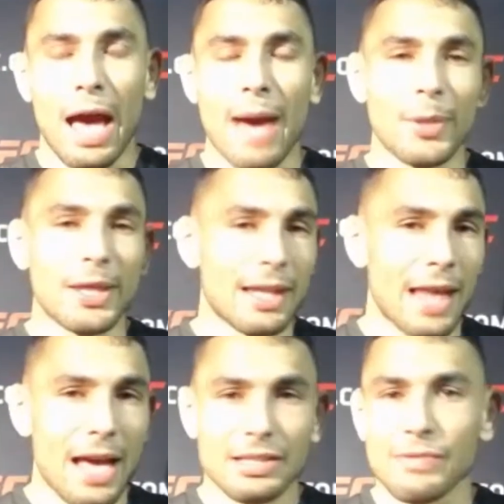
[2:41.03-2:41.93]
happened the
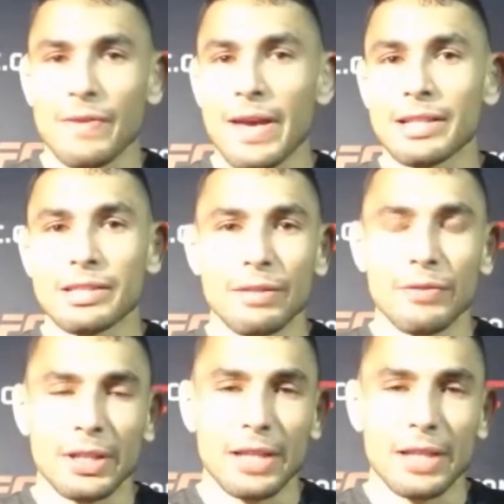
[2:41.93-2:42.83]
last event, stuff
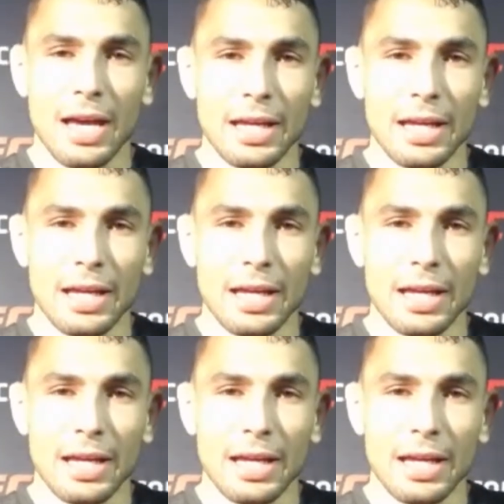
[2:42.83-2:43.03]
like that.